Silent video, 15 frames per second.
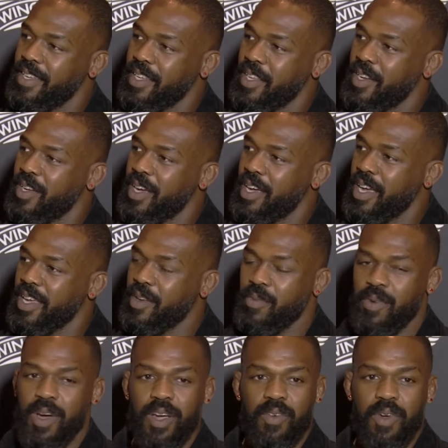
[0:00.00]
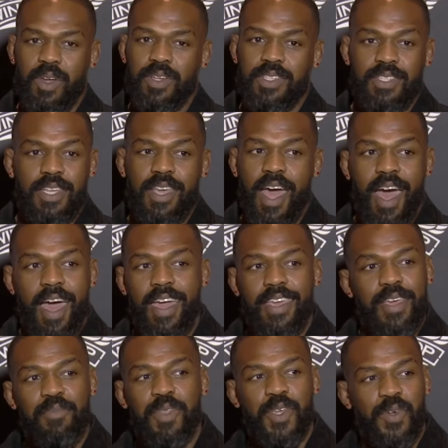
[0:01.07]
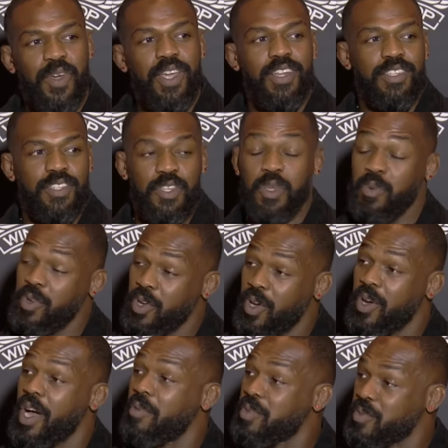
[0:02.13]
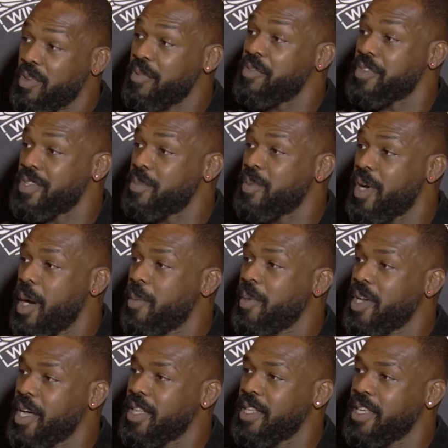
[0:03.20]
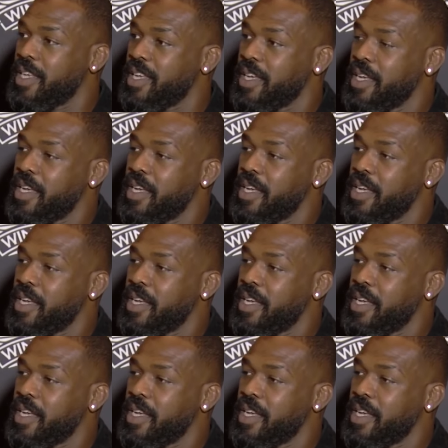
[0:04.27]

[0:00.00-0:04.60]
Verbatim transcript: You know, I could walk around and say, I am the greatest. And you would know I was referencing Muhammad Ali.